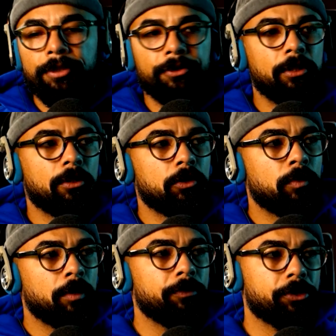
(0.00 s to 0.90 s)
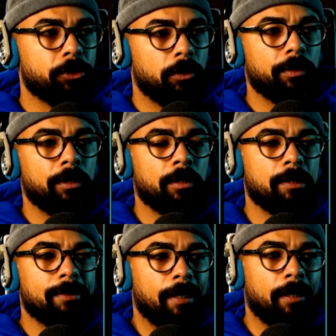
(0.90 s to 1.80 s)
Thiel, because what I want to show here
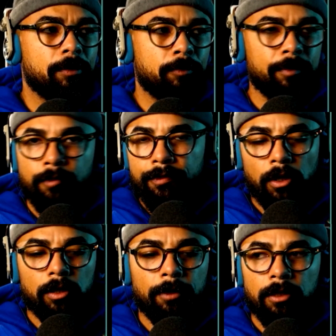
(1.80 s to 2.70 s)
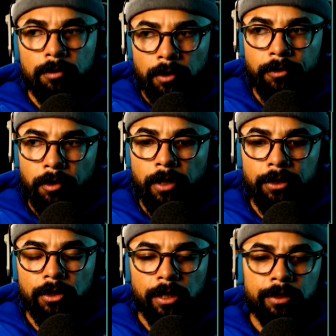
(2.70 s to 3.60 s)
is how, and we've talked about this, but I want to
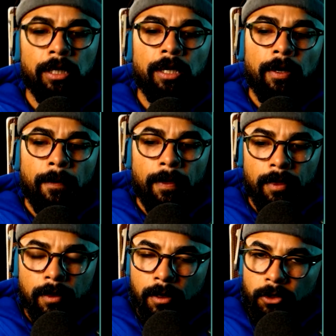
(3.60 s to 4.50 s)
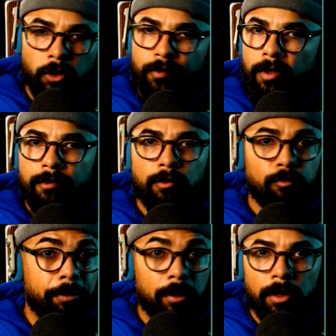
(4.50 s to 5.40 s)
remind you guys, the conservatives, the
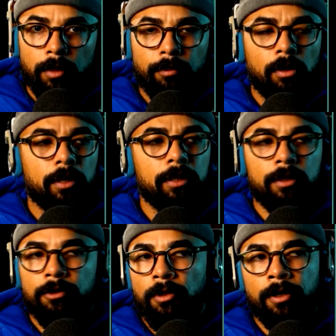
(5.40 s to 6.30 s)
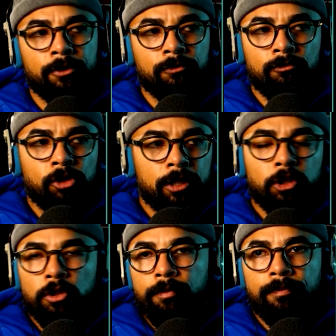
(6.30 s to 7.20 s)
Republican Party, they're
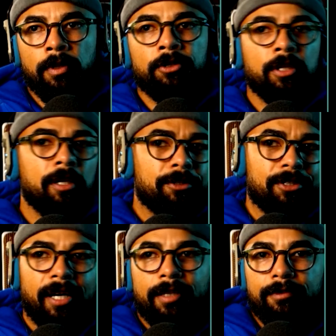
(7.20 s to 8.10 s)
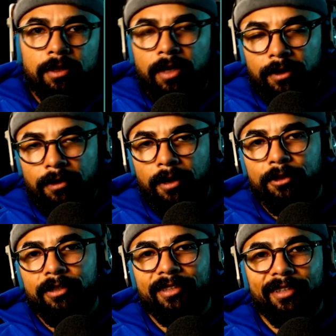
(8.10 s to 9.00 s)
the other side of the
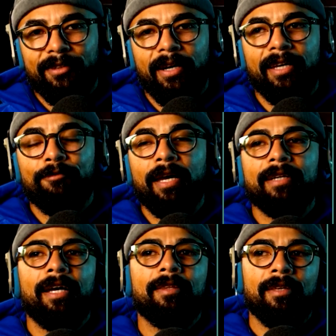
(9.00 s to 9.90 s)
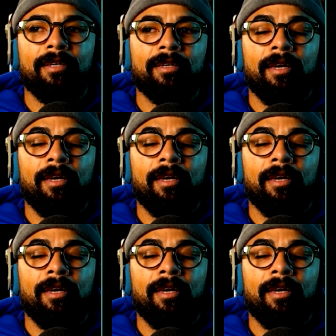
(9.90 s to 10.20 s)
technocracy, right? In fact, I think,